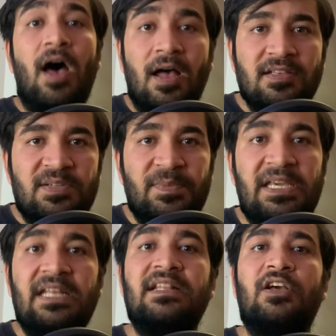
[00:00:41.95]
asked me
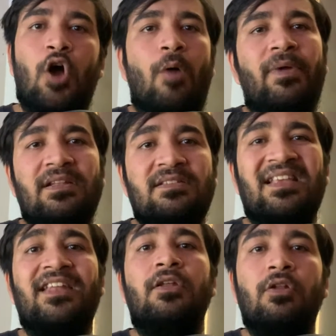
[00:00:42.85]
in the comments
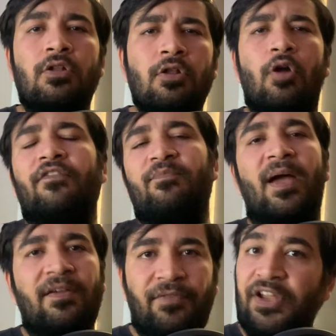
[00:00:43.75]
in a lot of
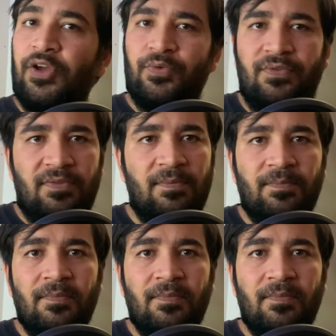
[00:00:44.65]
my videos.